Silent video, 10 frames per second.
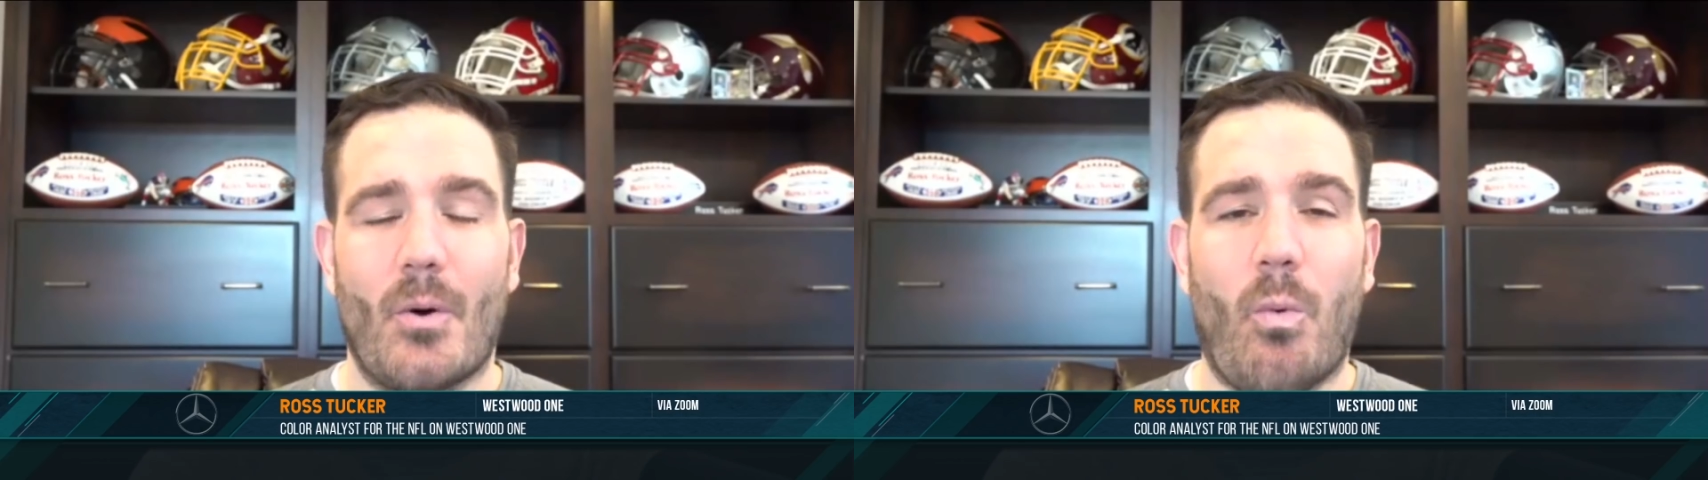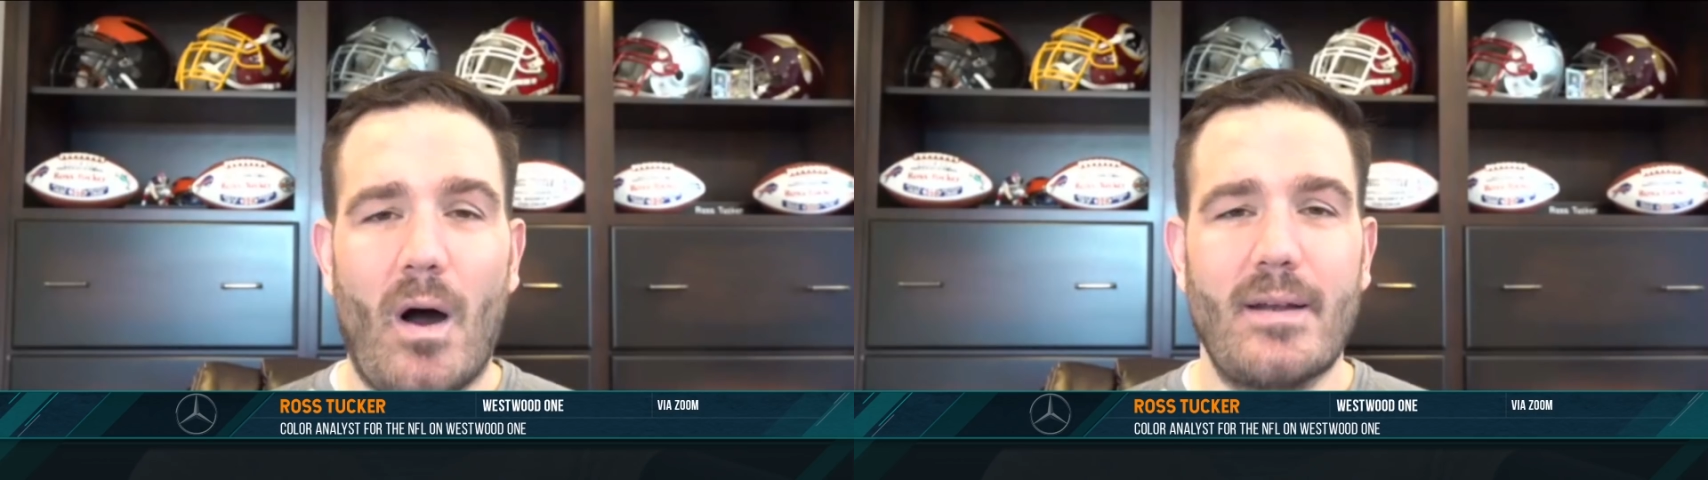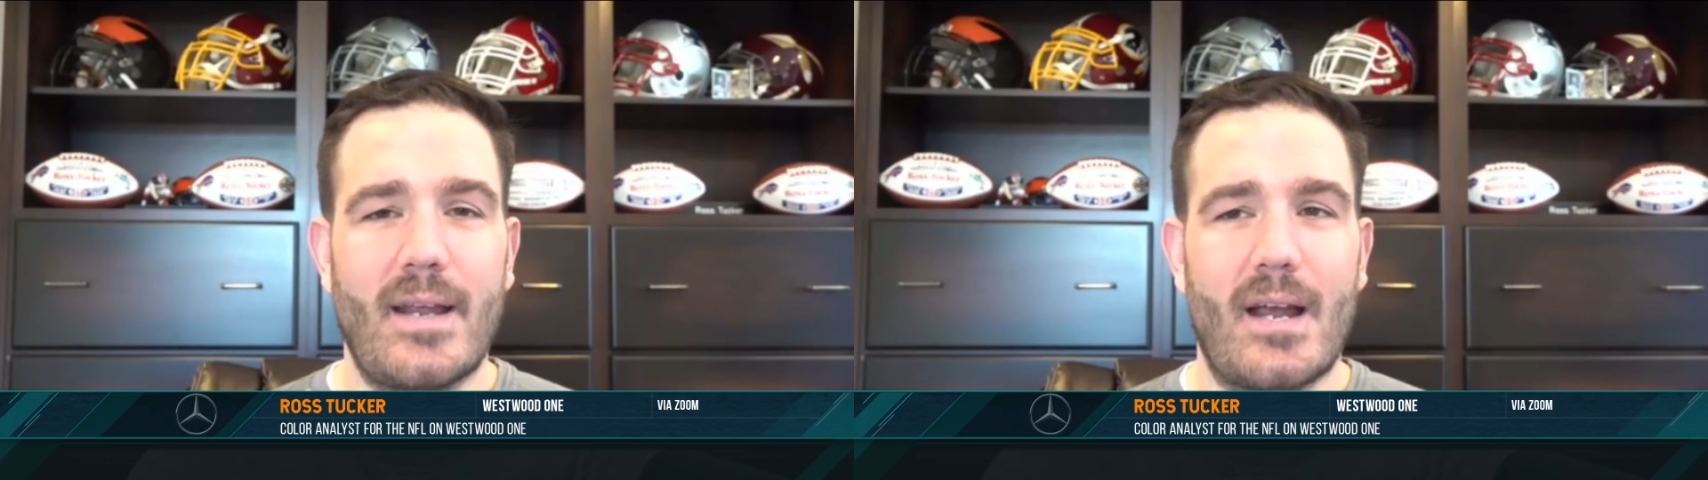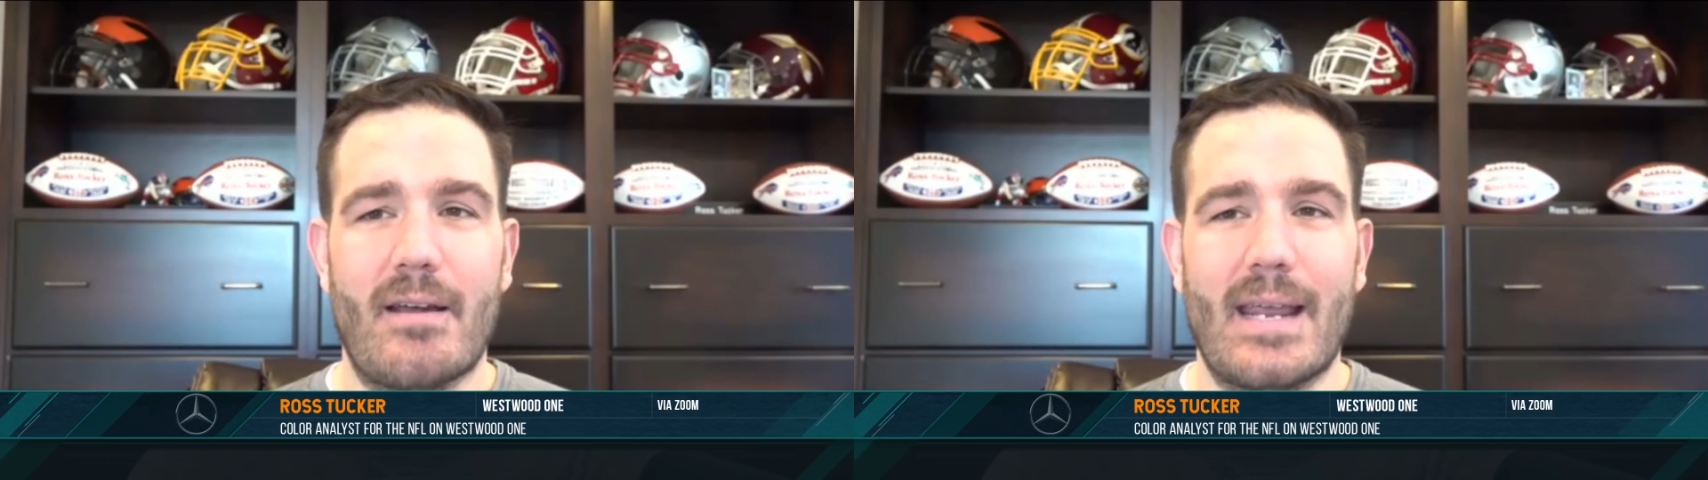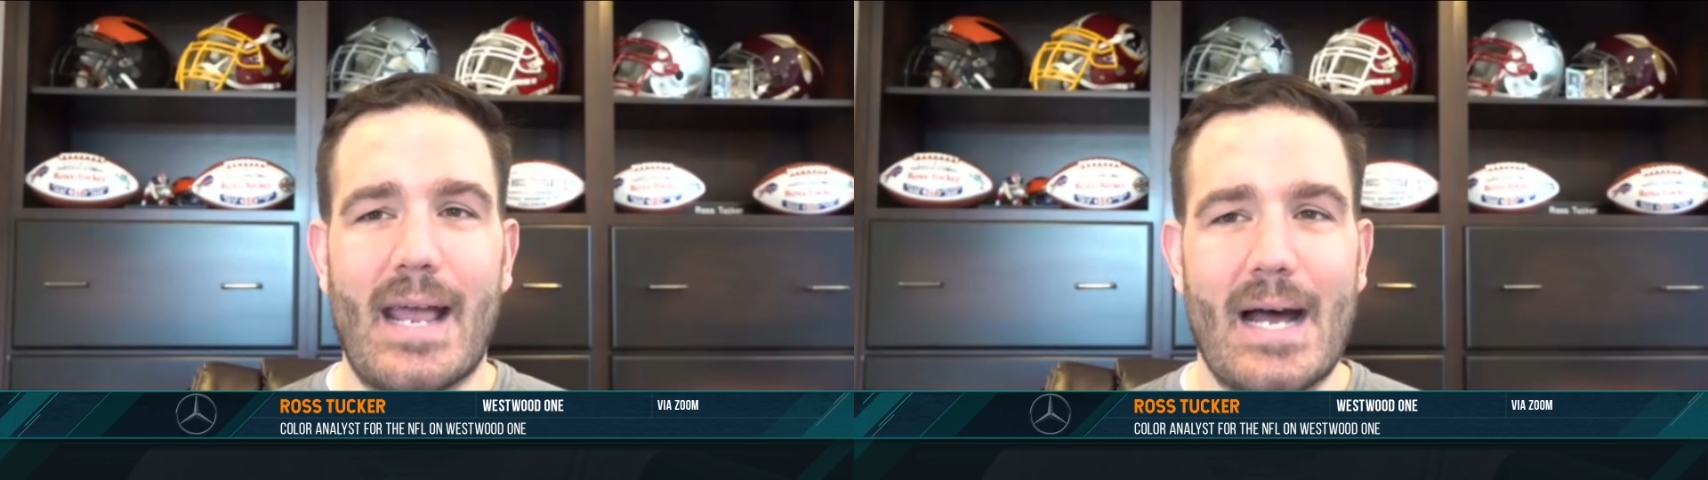one year
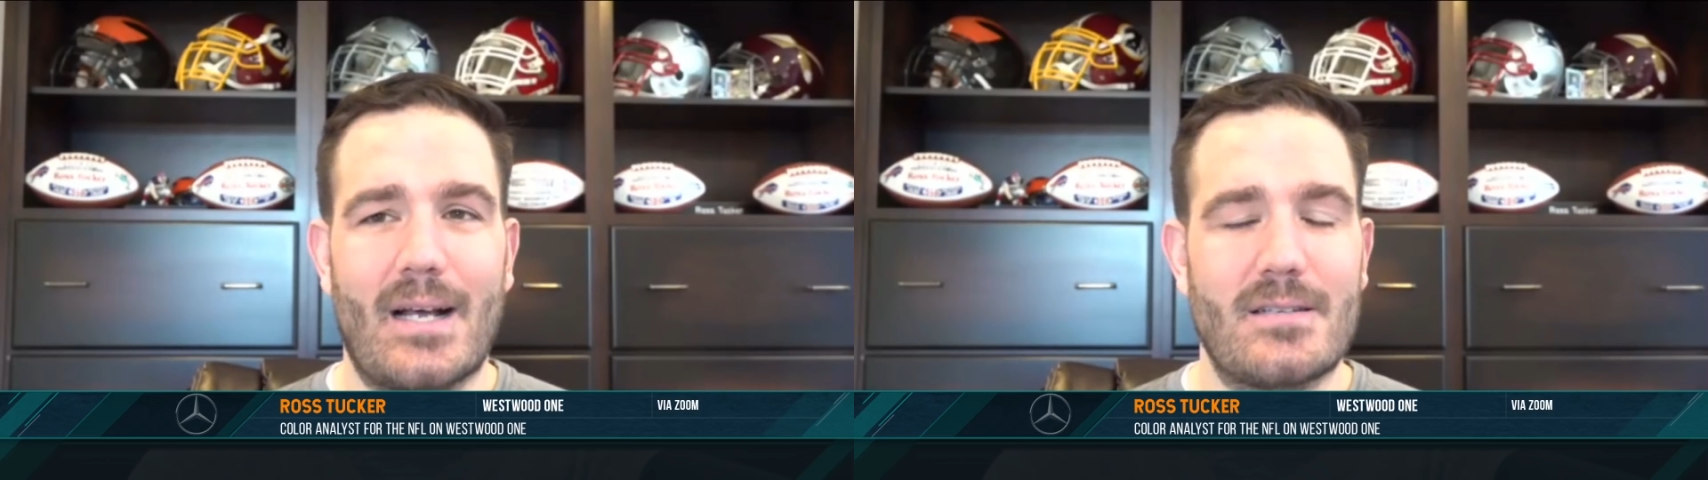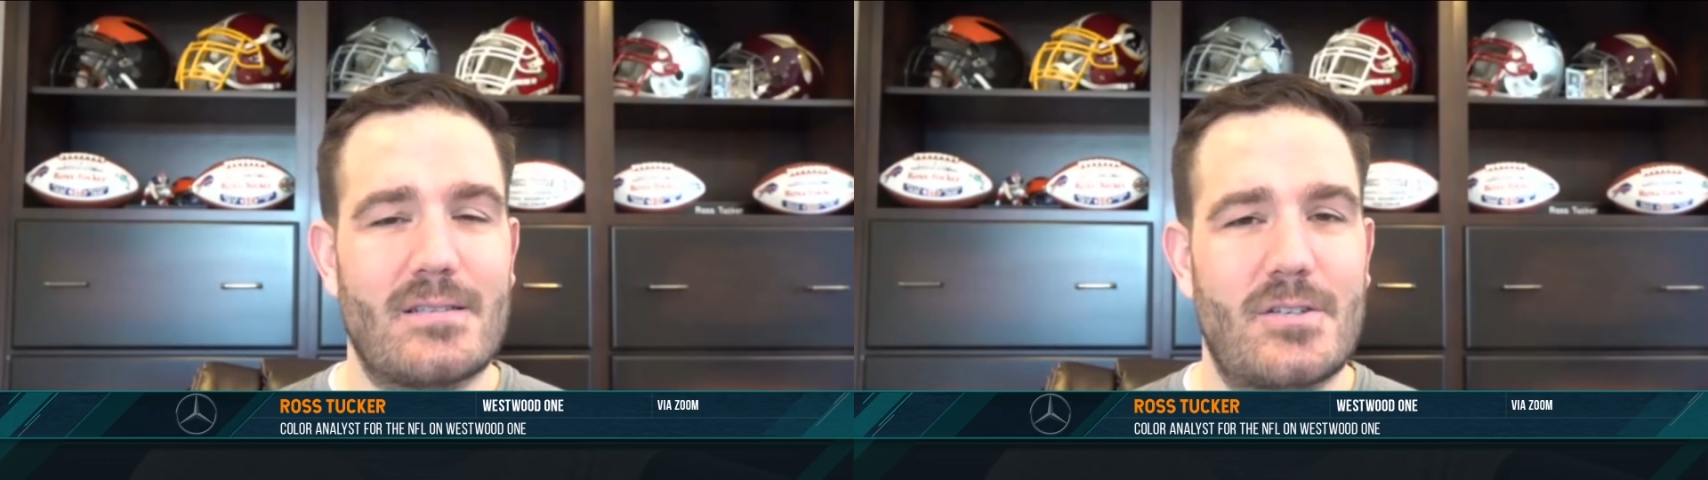he got us